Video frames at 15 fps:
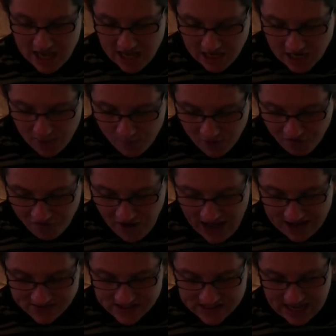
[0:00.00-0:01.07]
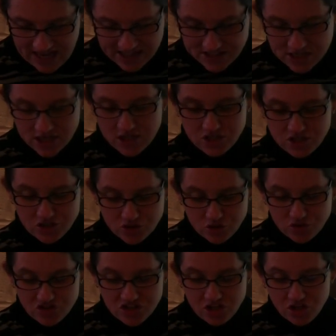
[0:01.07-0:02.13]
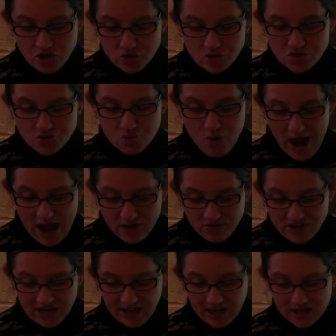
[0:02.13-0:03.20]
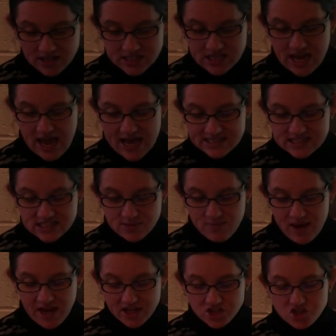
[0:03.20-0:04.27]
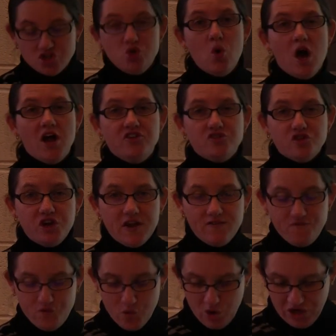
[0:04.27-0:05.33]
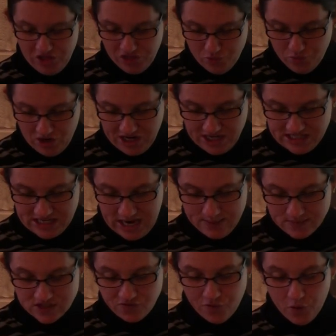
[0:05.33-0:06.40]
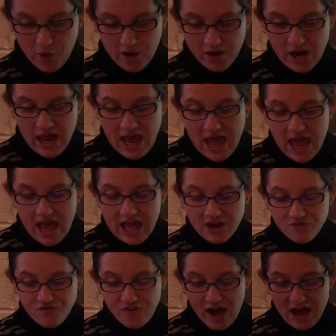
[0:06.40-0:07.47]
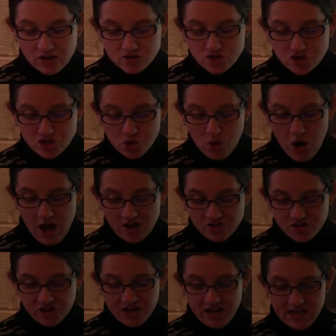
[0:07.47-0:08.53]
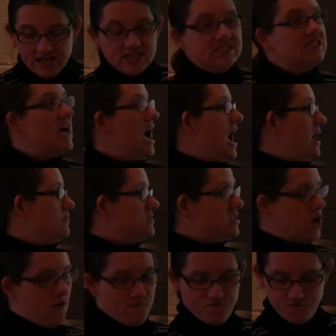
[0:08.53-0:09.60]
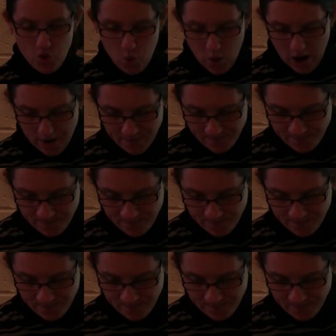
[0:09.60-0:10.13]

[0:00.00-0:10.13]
Number 5 says, Susan used rounding to estimate 243 times 4 and found 200 times 4.